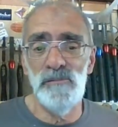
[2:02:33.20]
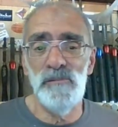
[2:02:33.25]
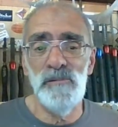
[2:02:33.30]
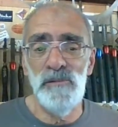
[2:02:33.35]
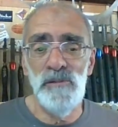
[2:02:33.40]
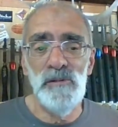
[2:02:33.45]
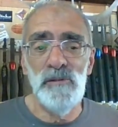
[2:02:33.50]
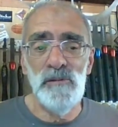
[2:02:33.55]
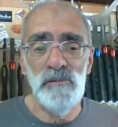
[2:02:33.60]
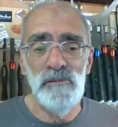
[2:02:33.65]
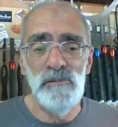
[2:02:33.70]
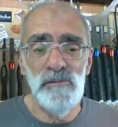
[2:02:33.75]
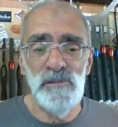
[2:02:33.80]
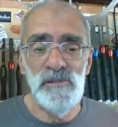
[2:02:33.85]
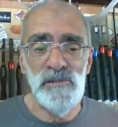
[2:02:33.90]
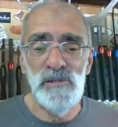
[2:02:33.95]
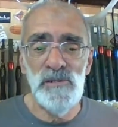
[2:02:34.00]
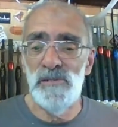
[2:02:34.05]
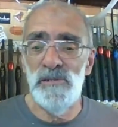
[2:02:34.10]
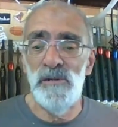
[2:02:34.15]
you know a
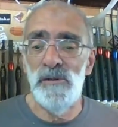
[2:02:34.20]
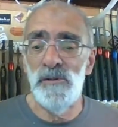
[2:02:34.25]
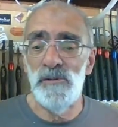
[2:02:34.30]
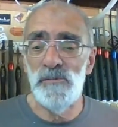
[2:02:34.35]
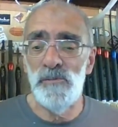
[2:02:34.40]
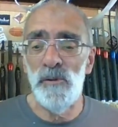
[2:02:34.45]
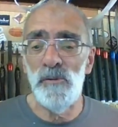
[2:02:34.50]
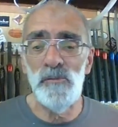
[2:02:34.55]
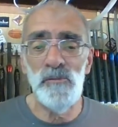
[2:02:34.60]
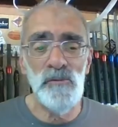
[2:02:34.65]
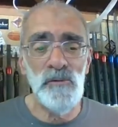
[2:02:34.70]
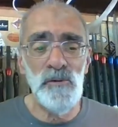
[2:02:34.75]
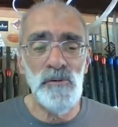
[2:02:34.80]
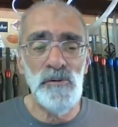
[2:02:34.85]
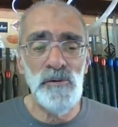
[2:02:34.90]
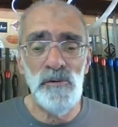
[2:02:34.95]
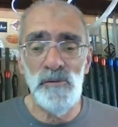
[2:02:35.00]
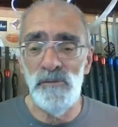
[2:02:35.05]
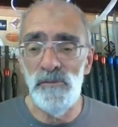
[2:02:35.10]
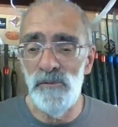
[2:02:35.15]
16 inch bowl
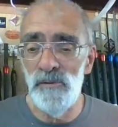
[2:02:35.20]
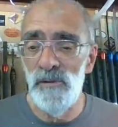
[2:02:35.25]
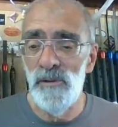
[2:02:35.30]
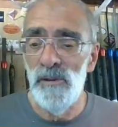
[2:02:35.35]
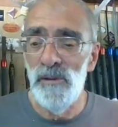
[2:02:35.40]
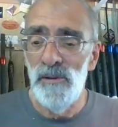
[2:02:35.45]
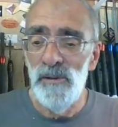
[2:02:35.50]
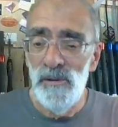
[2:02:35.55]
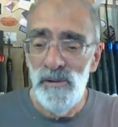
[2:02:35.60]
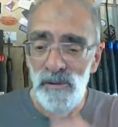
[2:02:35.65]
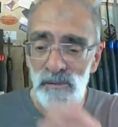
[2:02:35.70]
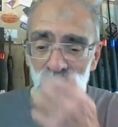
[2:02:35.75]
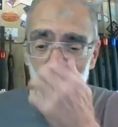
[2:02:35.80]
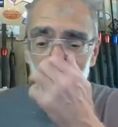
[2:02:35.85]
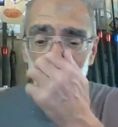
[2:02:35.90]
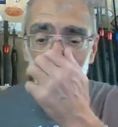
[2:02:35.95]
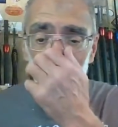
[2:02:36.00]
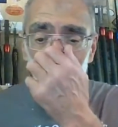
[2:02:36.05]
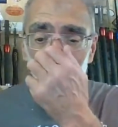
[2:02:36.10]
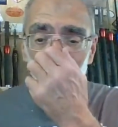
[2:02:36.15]
flying off if you're
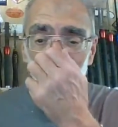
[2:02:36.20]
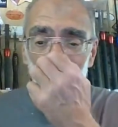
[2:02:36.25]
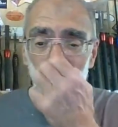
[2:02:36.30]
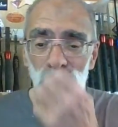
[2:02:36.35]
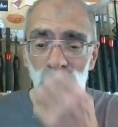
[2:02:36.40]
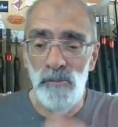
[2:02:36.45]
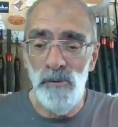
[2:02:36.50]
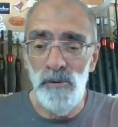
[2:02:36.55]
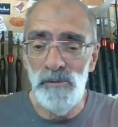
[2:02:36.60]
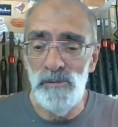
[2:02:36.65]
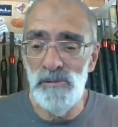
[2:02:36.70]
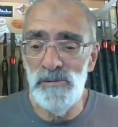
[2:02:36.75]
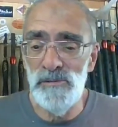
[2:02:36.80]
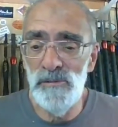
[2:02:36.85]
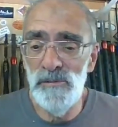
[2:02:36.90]
not wearing the right.